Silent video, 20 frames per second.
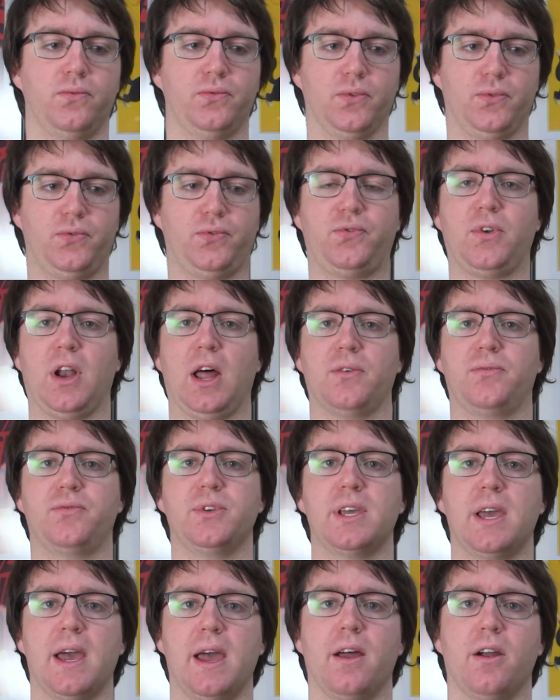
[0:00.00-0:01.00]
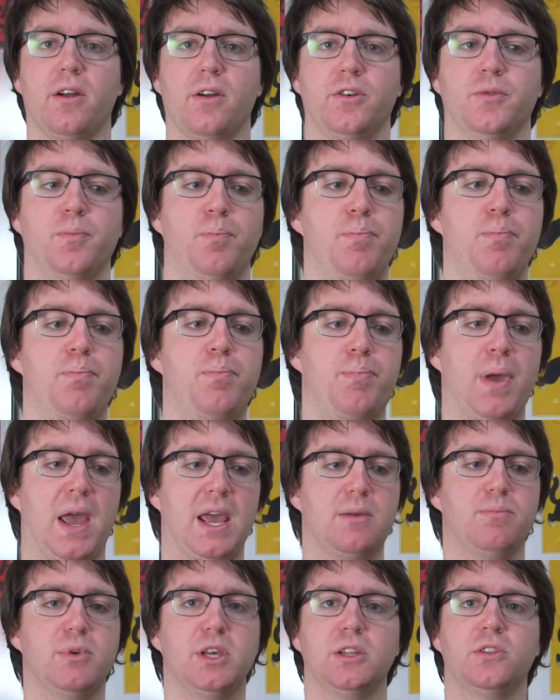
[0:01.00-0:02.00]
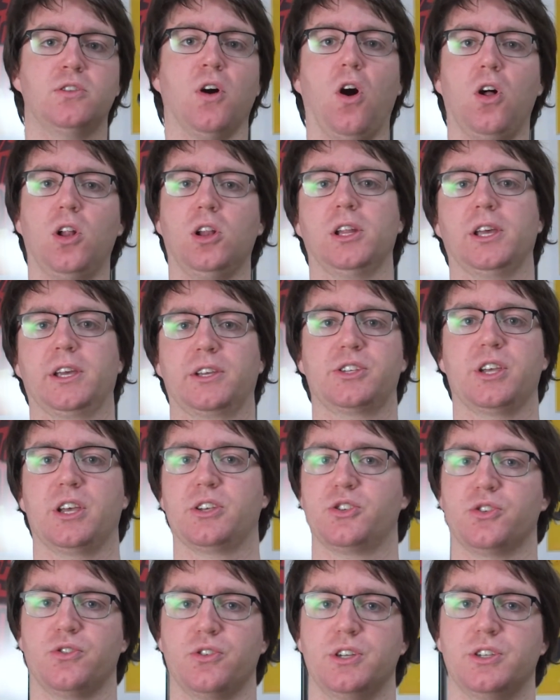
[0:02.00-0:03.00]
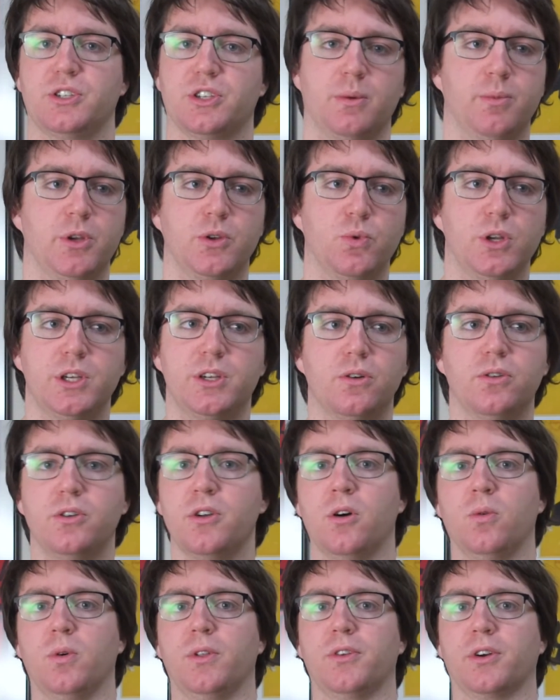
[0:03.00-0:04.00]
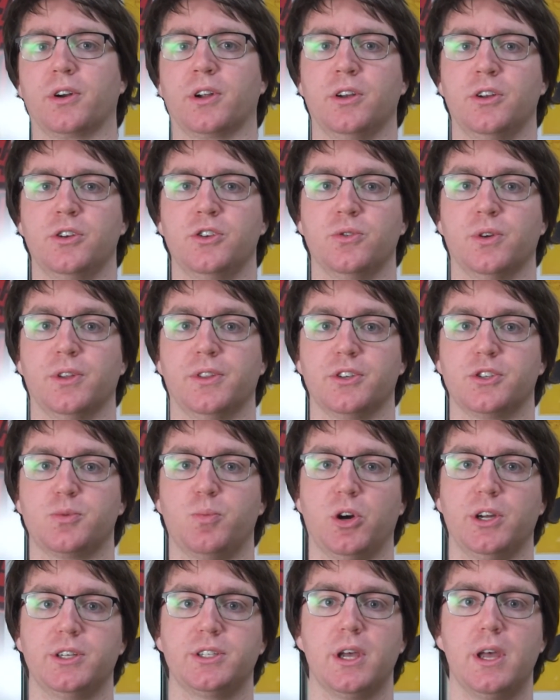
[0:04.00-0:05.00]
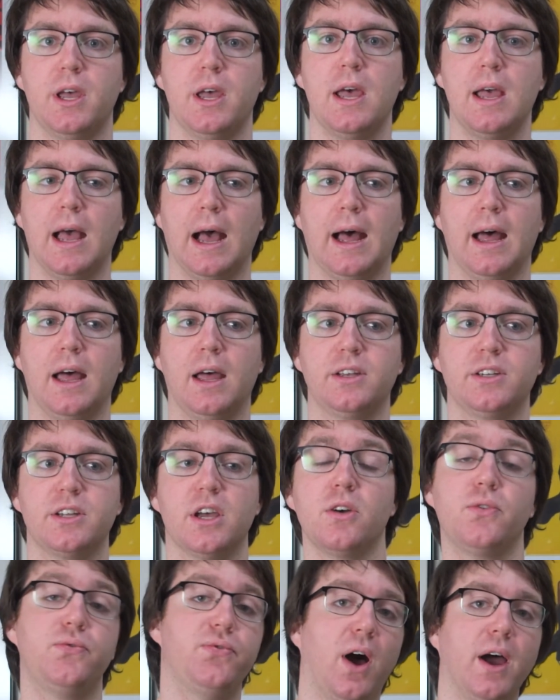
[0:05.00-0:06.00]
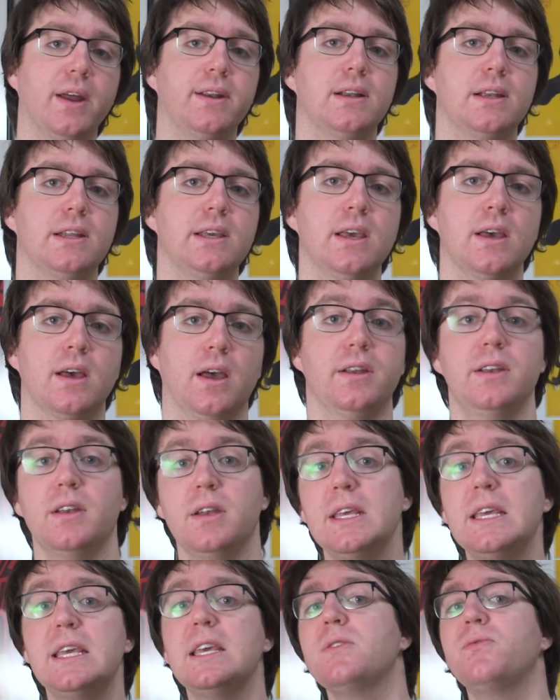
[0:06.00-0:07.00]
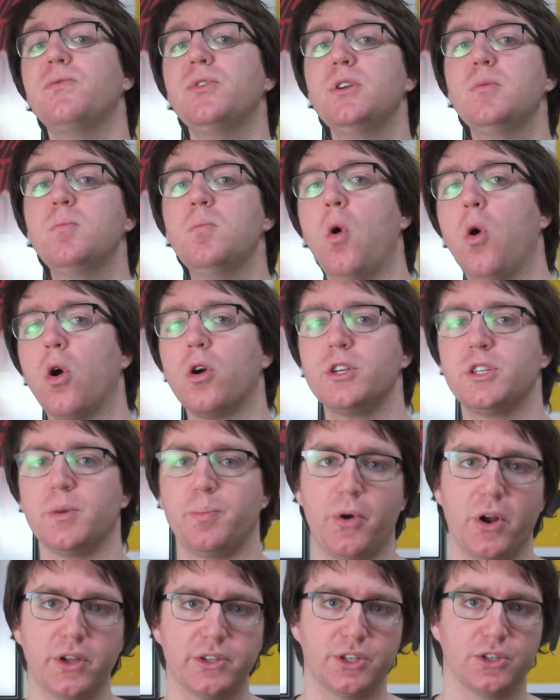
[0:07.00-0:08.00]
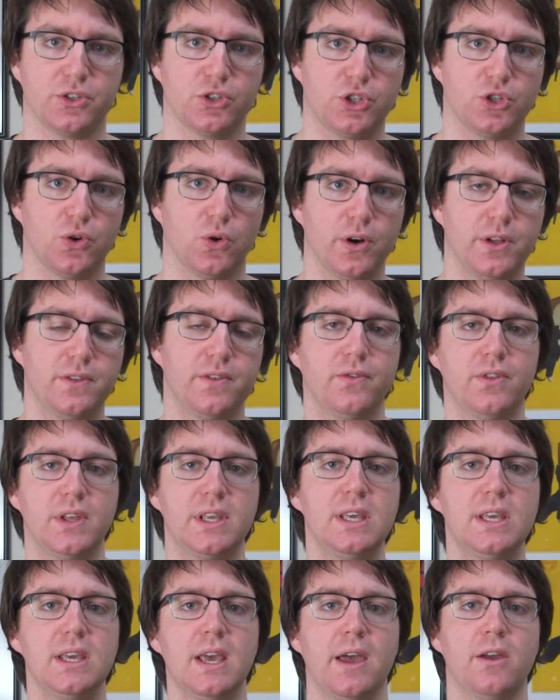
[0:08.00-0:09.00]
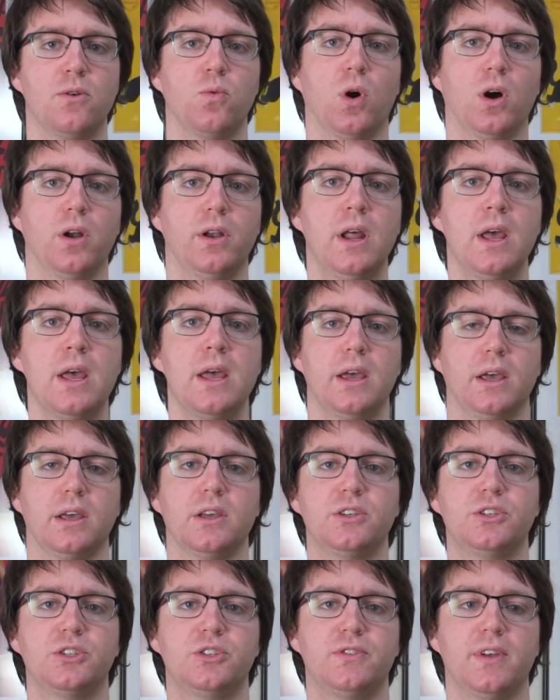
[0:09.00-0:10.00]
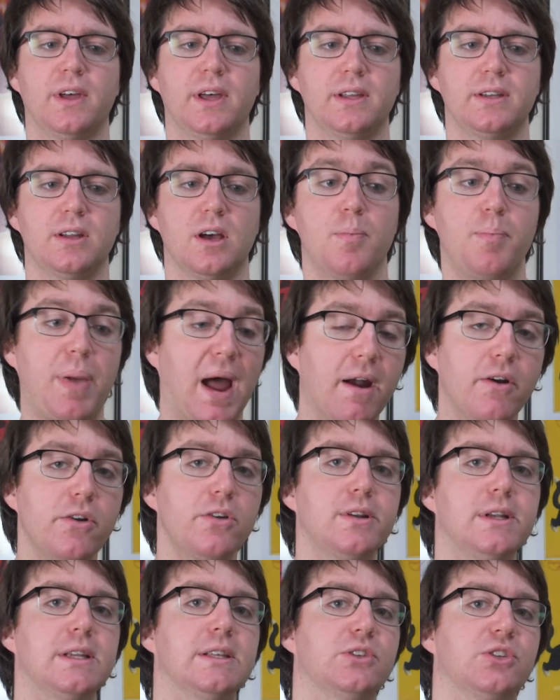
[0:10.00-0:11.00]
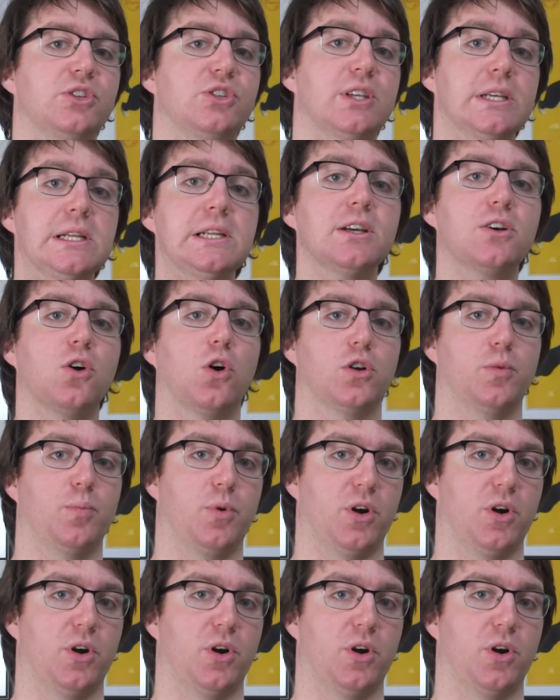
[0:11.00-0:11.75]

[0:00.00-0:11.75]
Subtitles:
fluffy haired baby doll accessories. I mean, we don't know what they're going to do at this point. And finally, an even more depressing story than the EA one is that apparently silicon